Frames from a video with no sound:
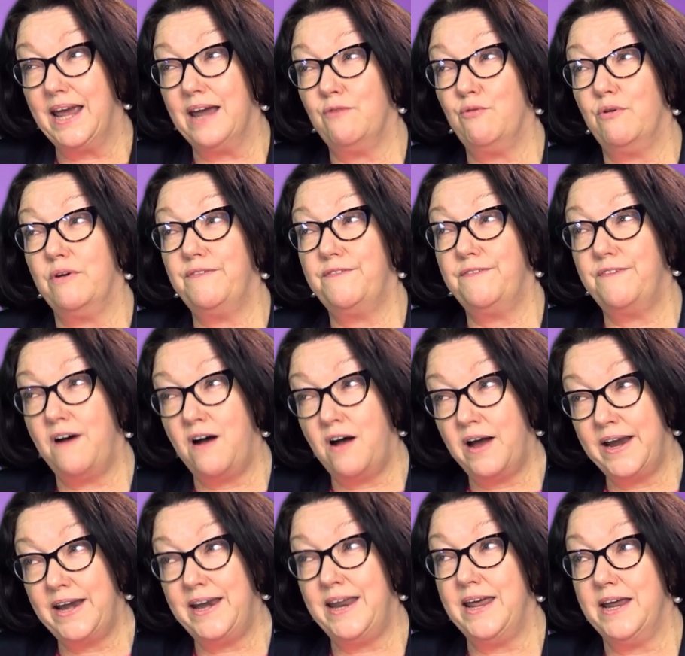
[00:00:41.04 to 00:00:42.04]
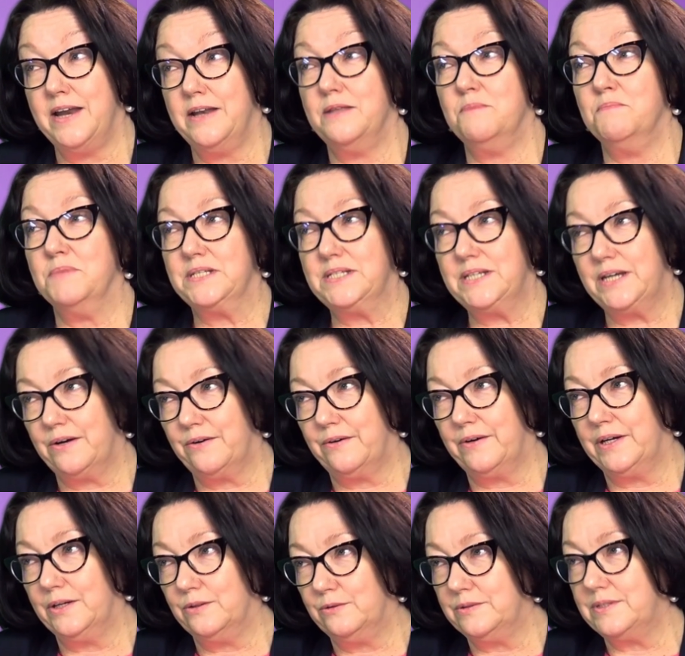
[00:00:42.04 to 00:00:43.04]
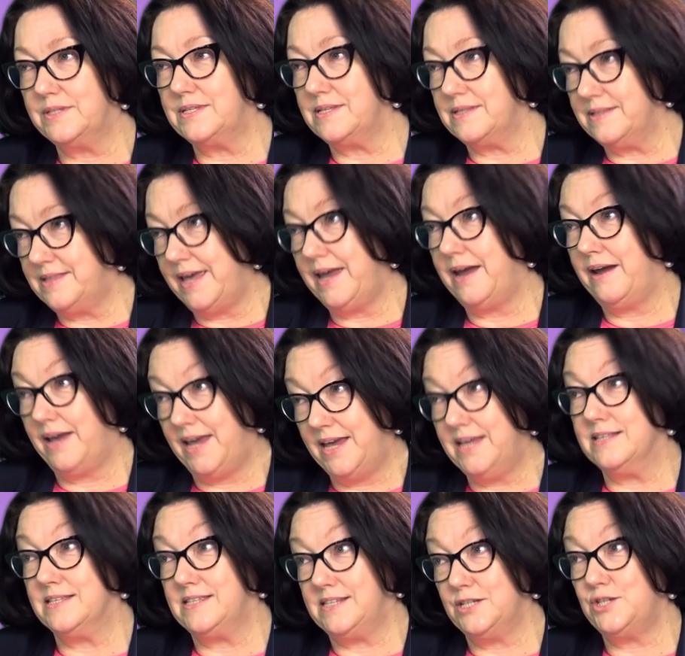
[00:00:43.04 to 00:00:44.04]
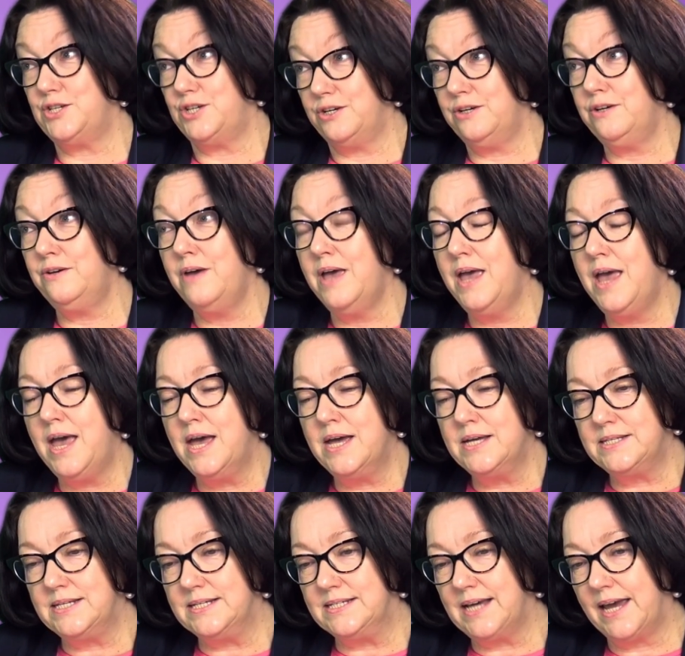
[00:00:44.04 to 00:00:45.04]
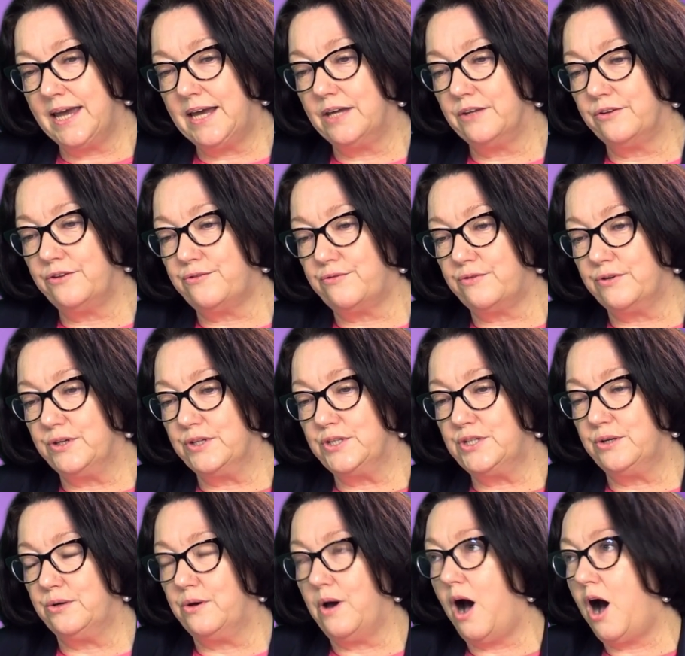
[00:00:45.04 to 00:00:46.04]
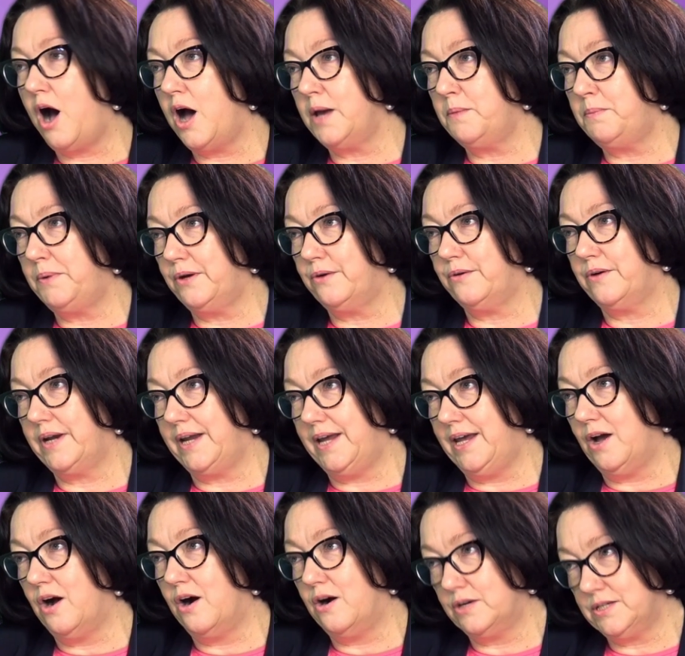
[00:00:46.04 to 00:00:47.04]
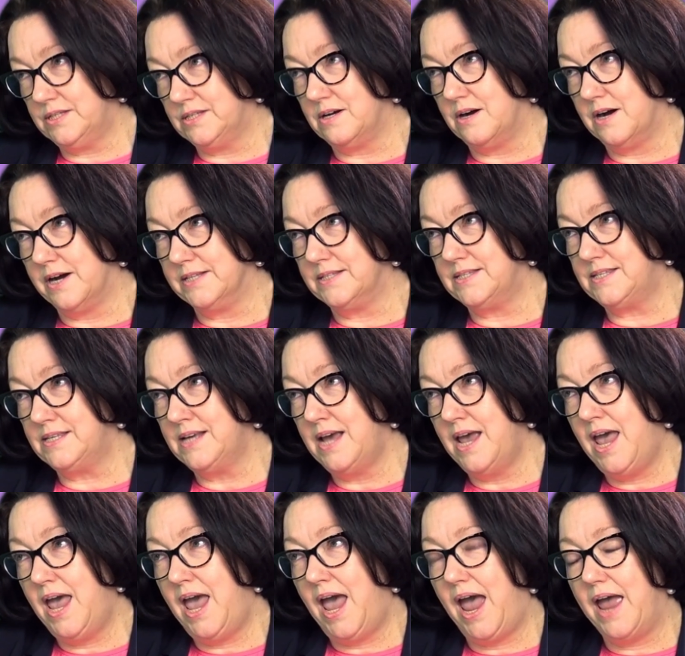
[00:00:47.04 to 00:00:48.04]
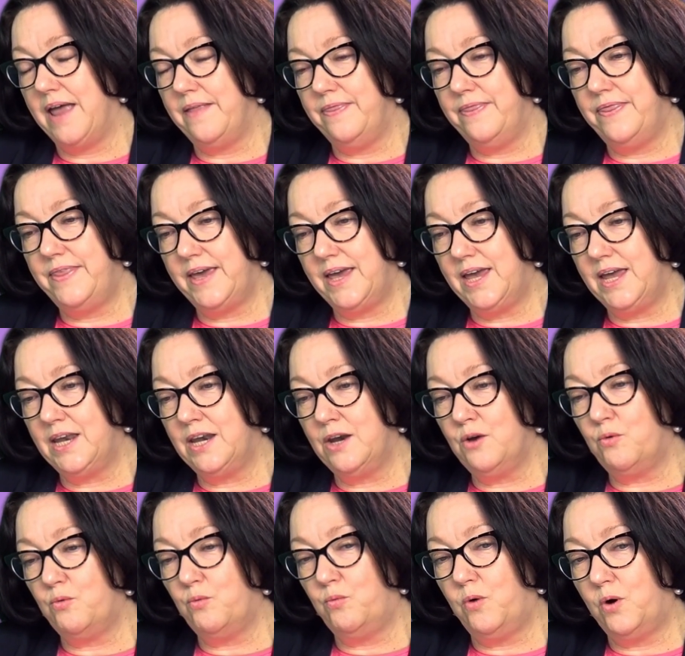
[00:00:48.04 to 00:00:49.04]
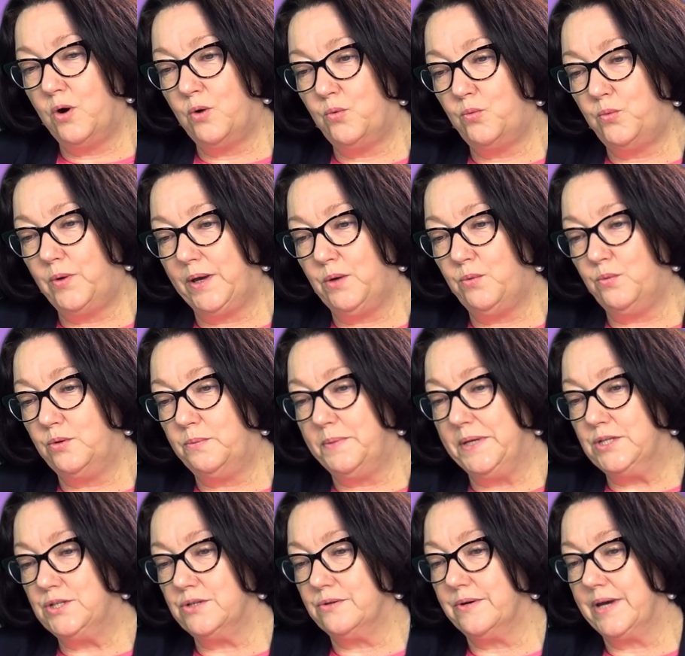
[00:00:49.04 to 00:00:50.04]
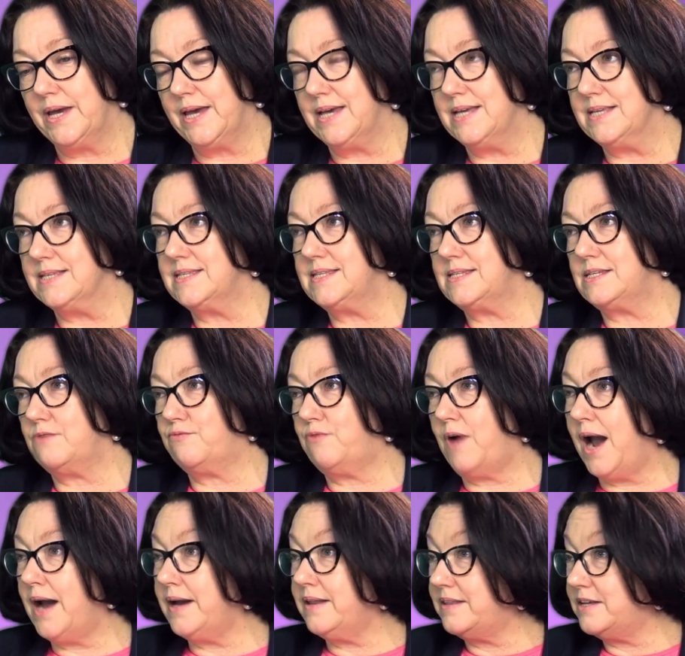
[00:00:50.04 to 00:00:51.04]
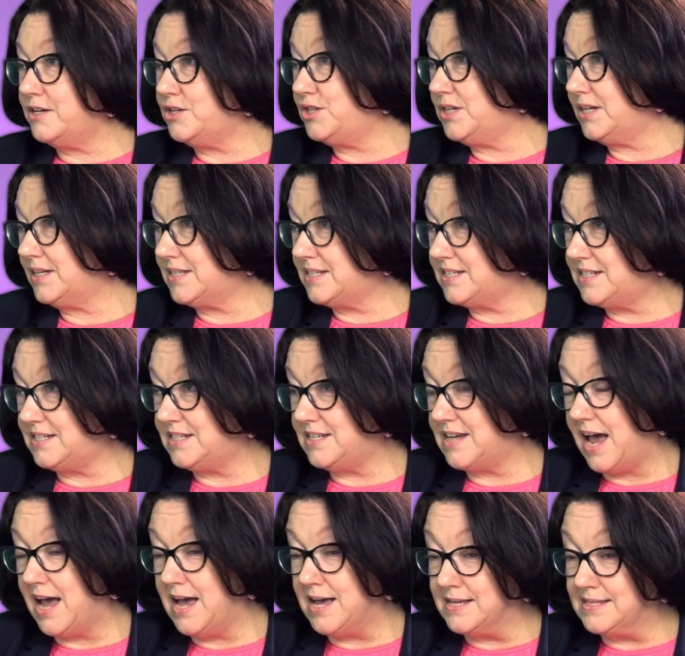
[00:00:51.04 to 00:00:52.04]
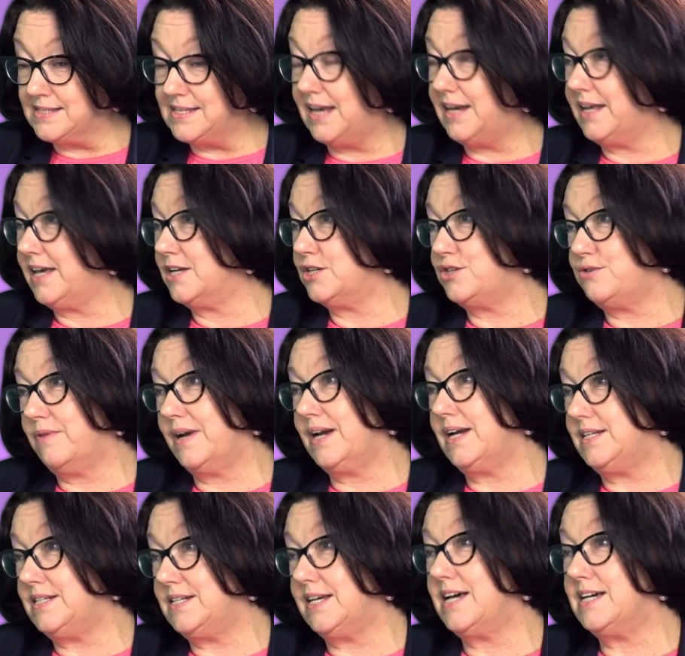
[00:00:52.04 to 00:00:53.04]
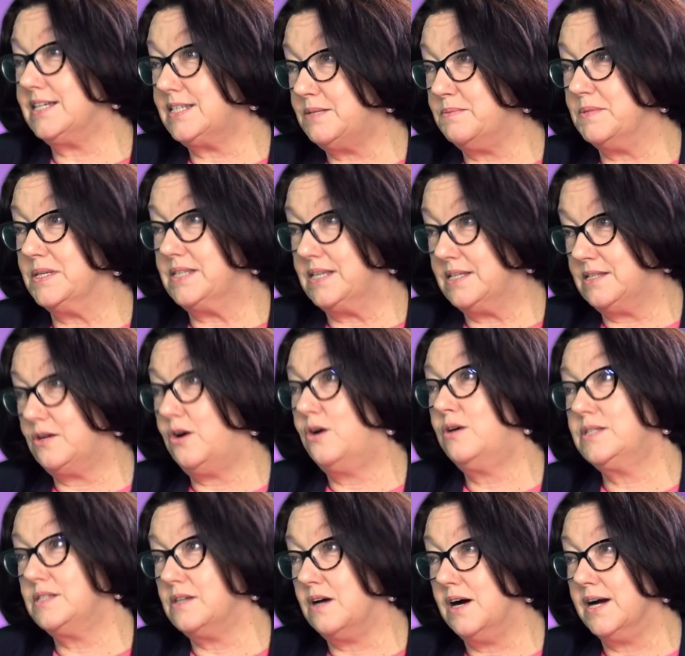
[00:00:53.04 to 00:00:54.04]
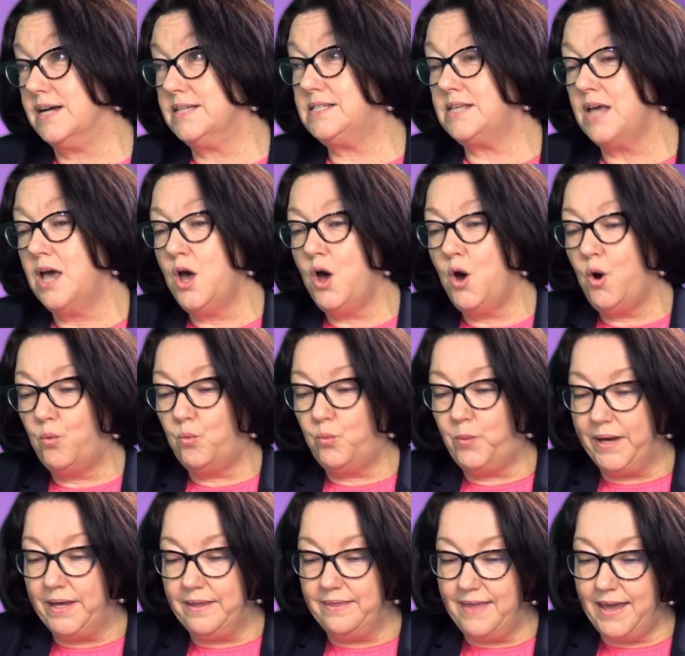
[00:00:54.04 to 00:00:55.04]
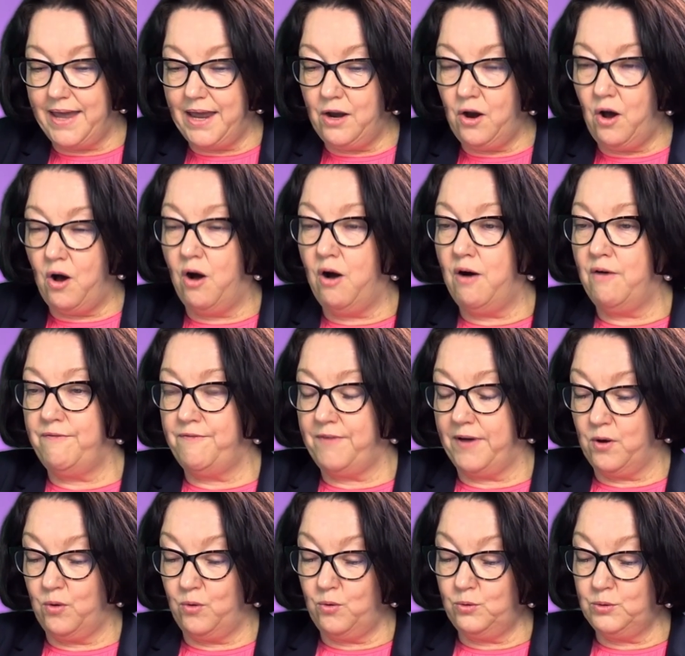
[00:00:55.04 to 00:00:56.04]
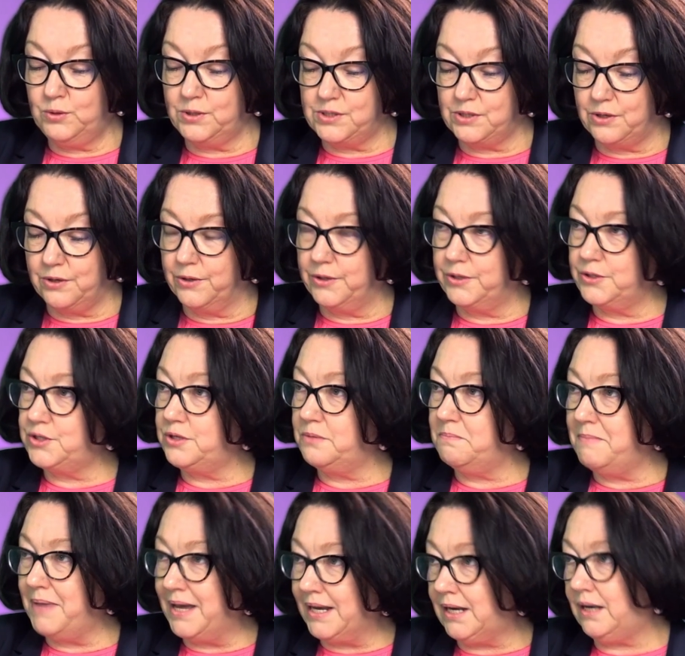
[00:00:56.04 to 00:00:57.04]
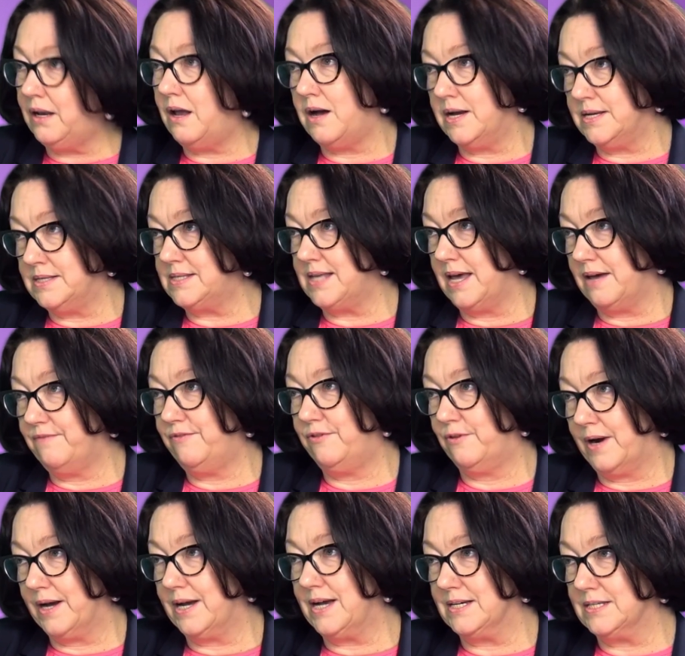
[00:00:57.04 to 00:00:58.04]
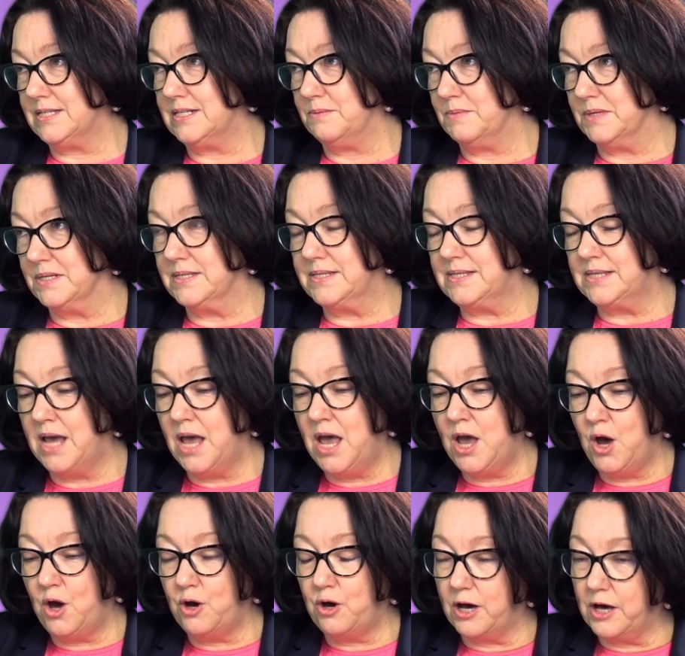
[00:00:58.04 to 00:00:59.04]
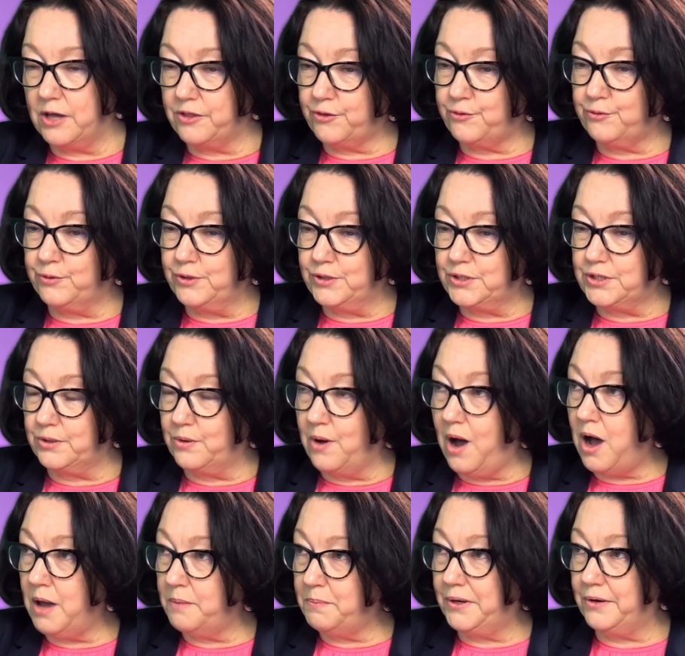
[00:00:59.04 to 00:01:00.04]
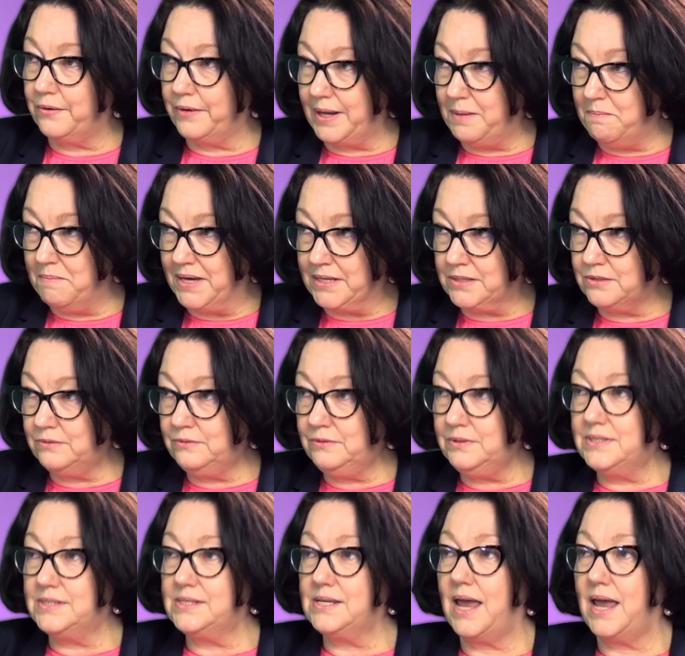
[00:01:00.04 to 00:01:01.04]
and refining the materials there in situ to take it through to high purity oxides. And then what we will be doing is, rather than just selling it directly to customers as oxides, we then offer also to metallise that for our customers through to high purity metals